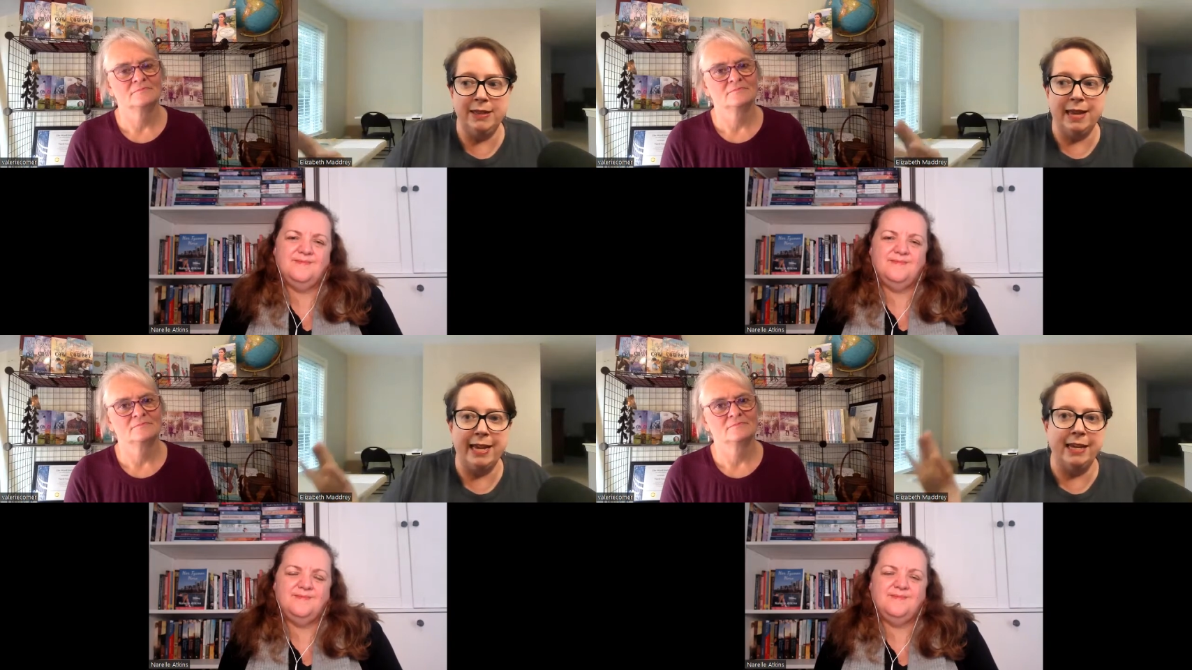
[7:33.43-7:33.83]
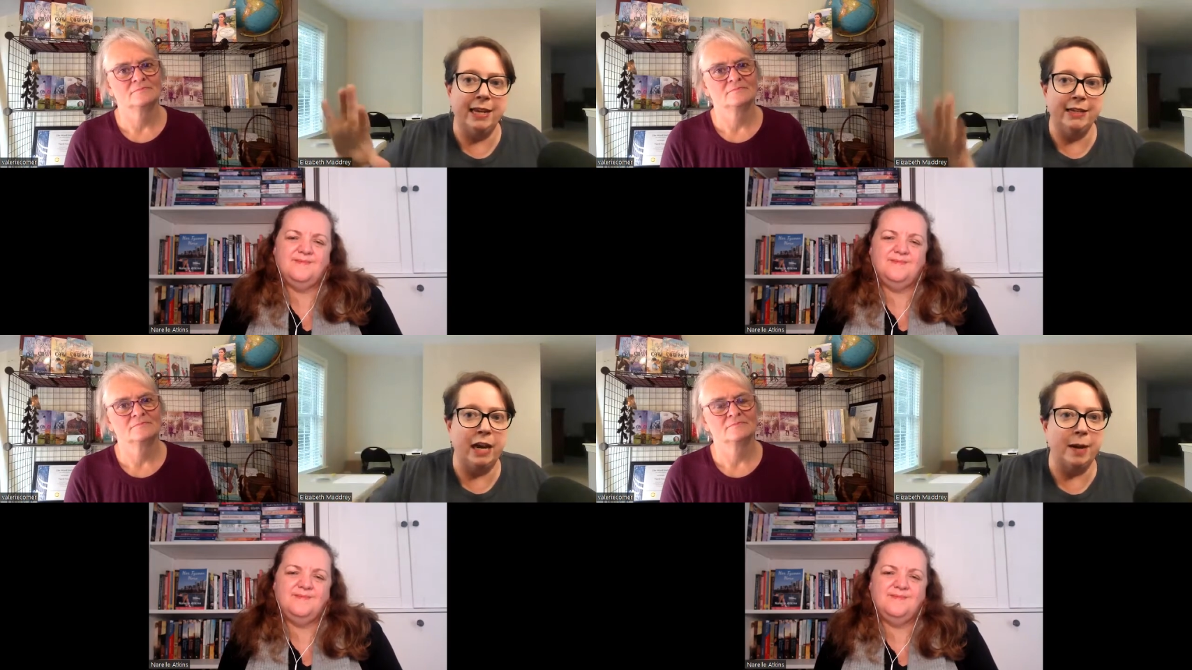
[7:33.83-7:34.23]
Speaker 1: be like
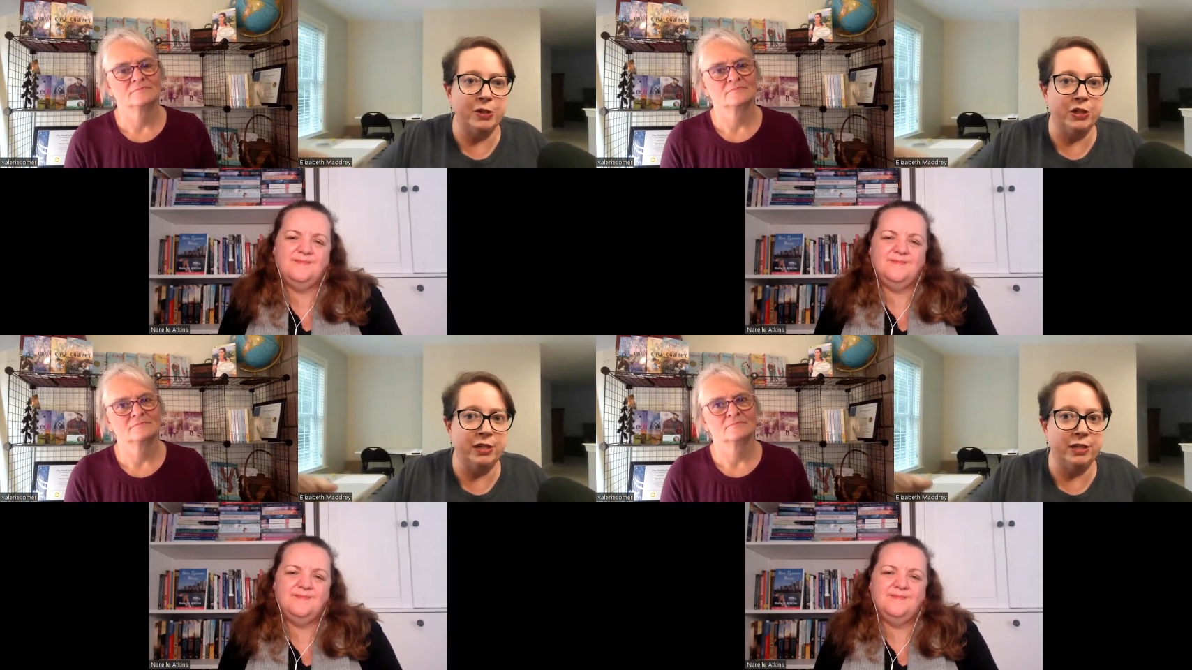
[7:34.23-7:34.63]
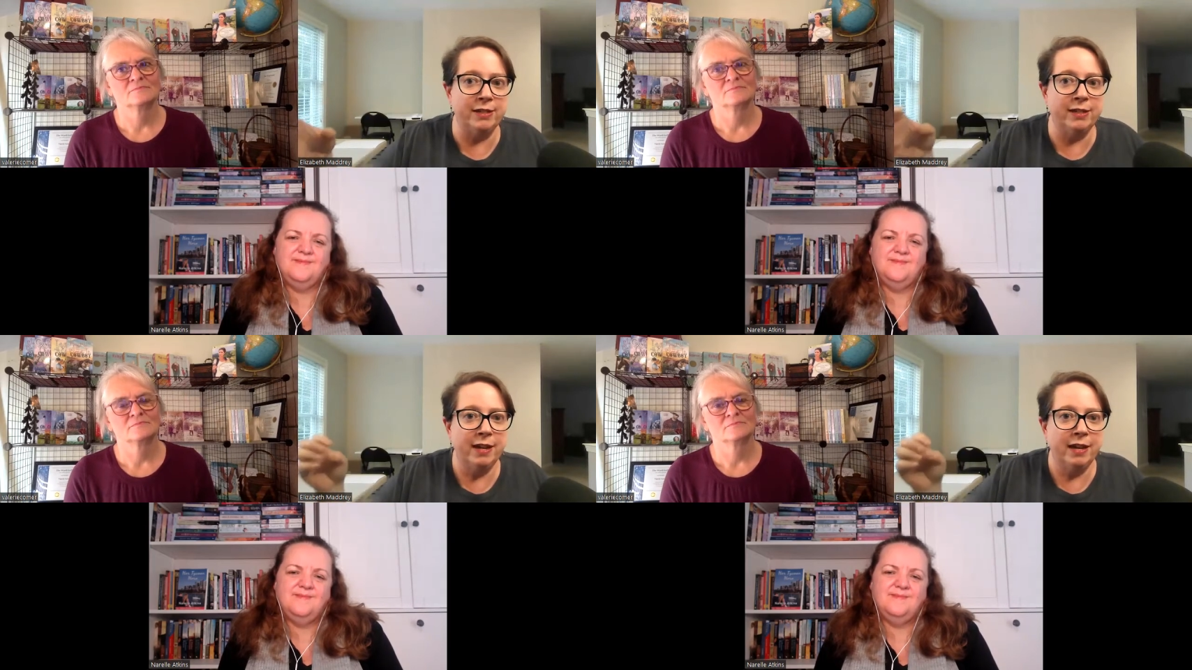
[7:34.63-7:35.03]

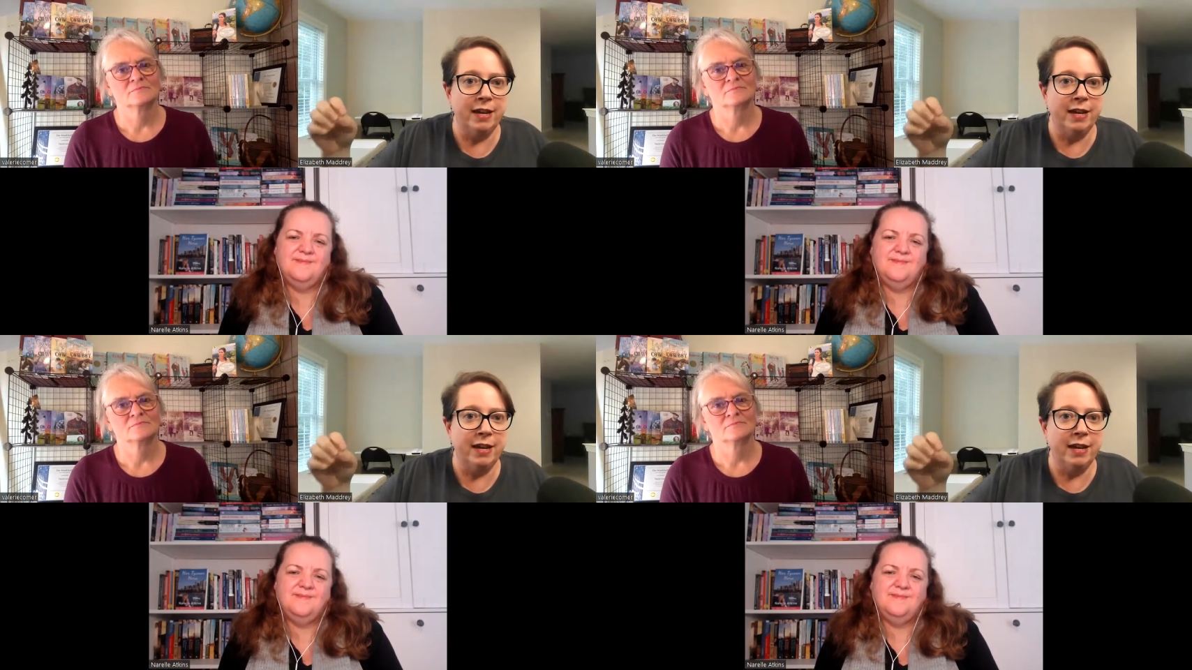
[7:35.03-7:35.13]
adoption,